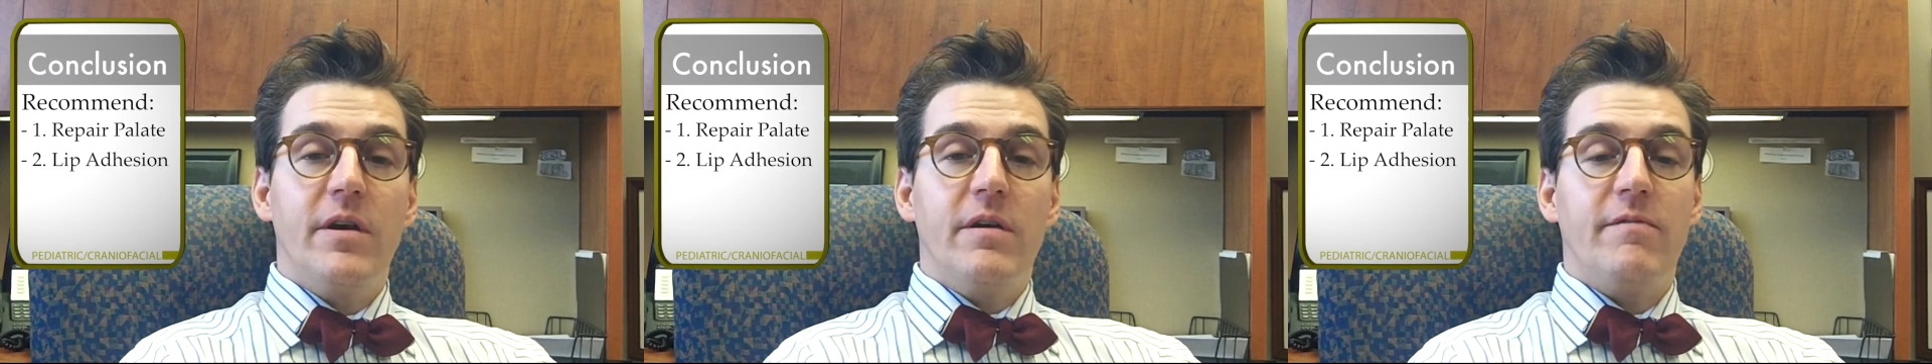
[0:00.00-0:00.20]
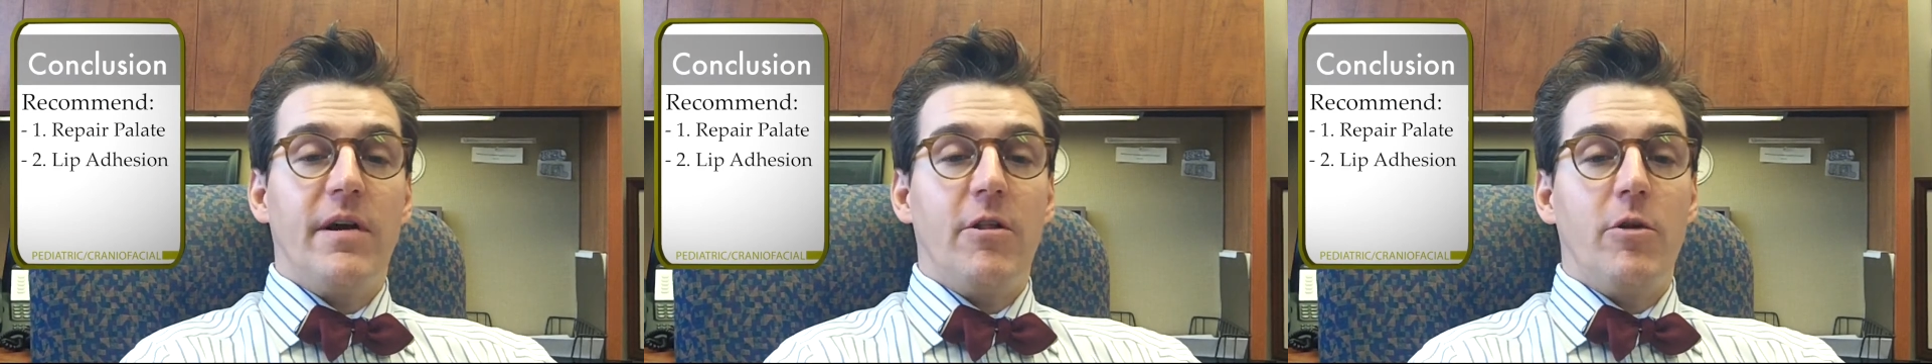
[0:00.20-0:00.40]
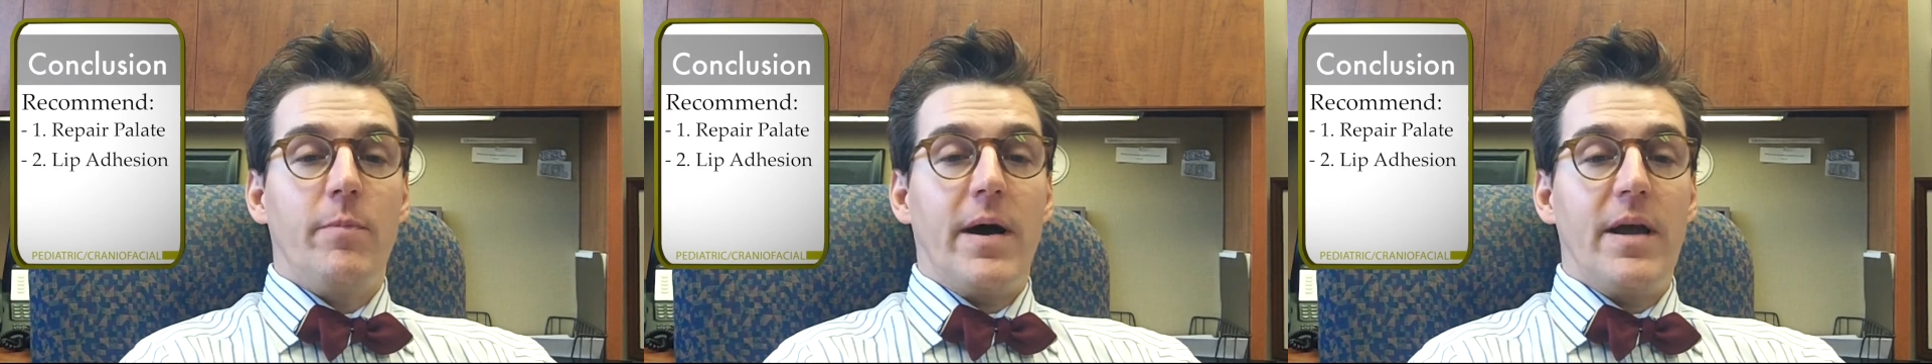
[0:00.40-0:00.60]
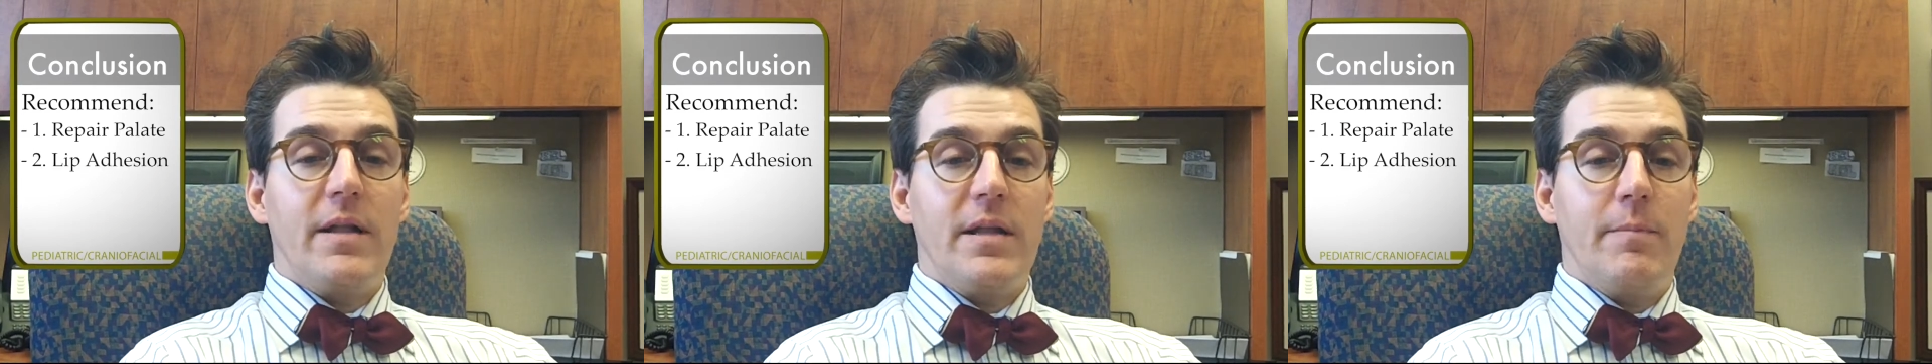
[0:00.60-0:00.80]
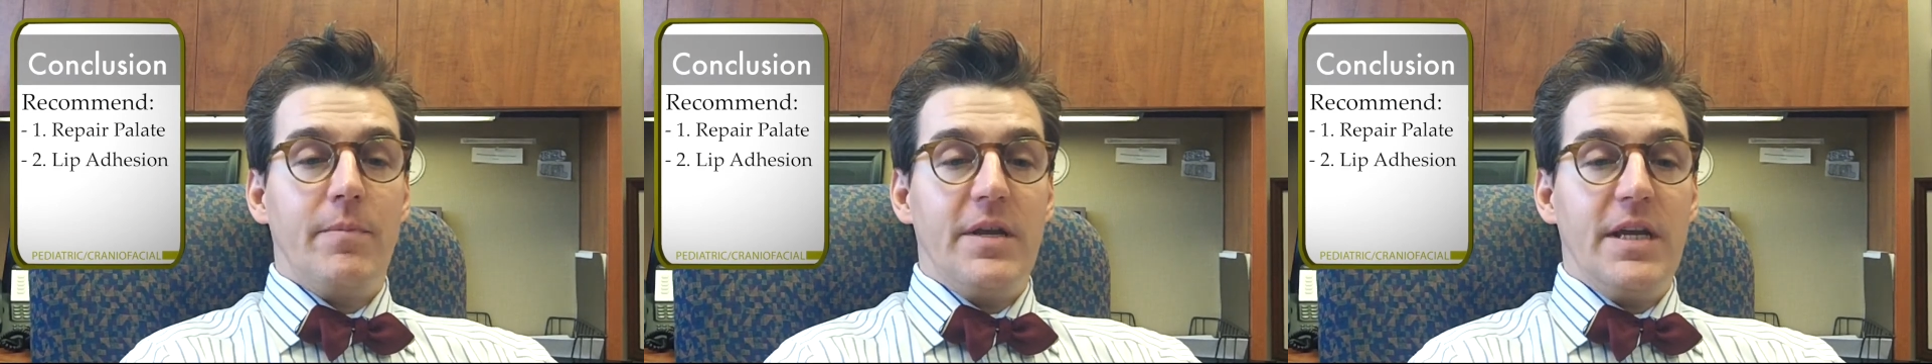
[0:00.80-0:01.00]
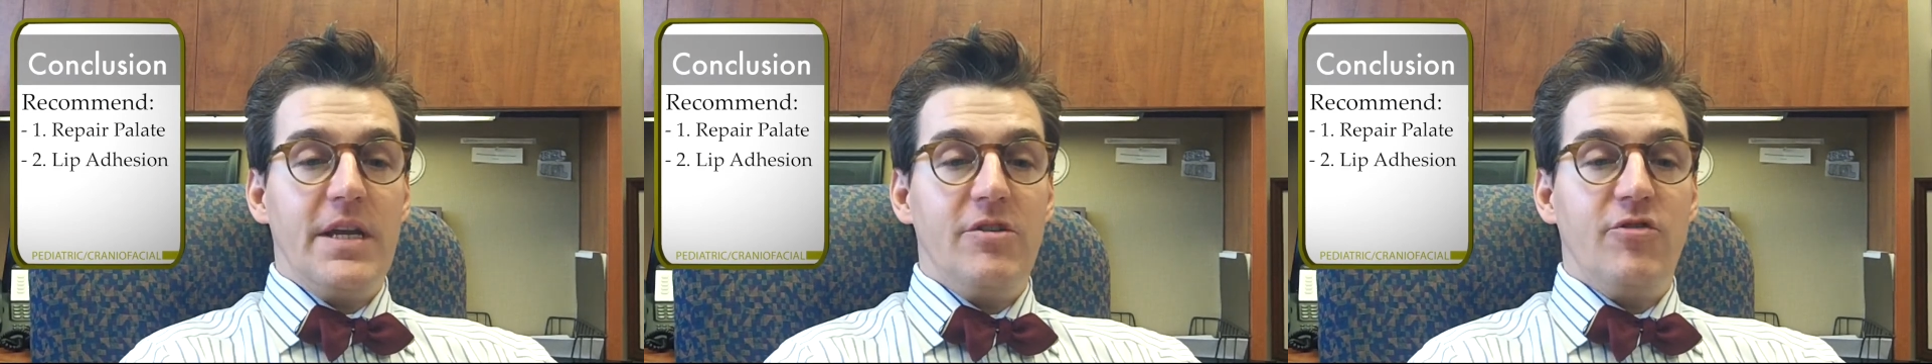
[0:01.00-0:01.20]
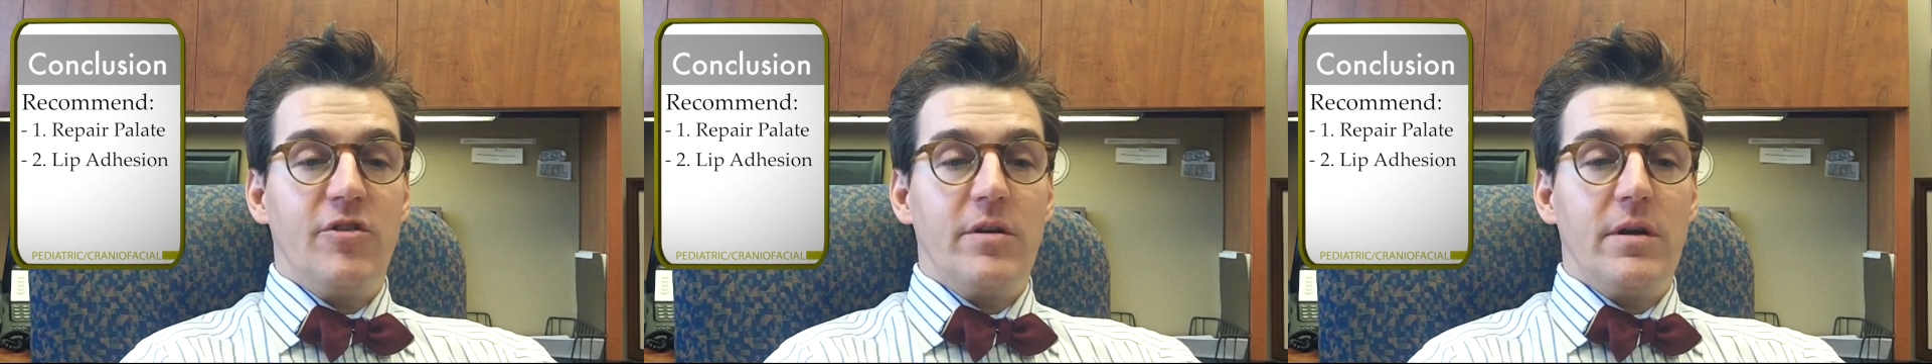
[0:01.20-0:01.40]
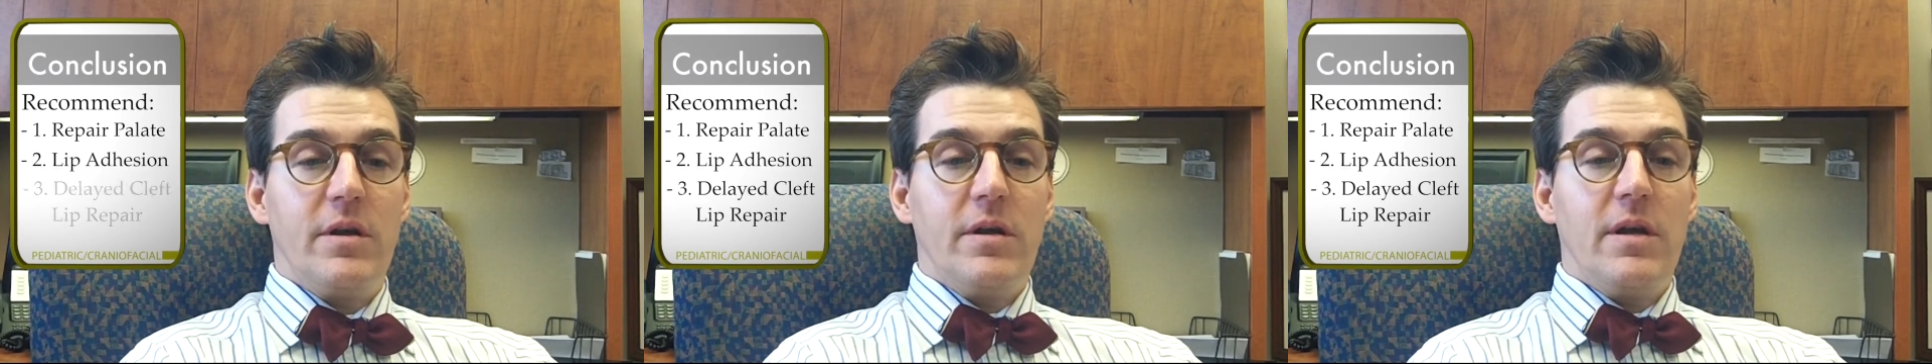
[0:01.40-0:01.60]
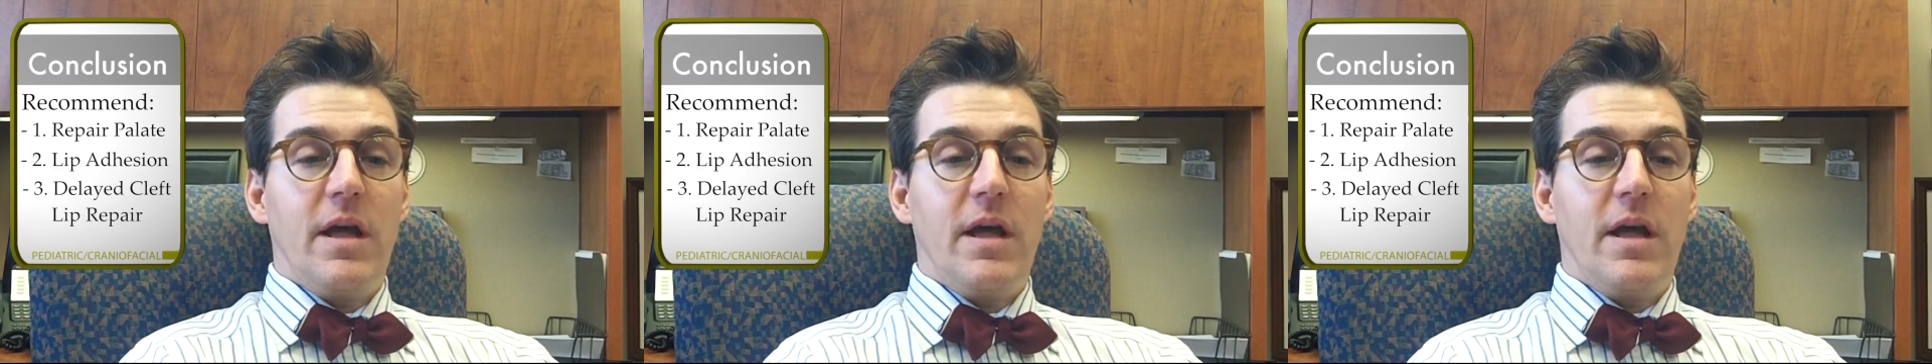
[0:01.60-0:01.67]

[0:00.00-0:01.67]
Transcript: followed by a lip adhesion,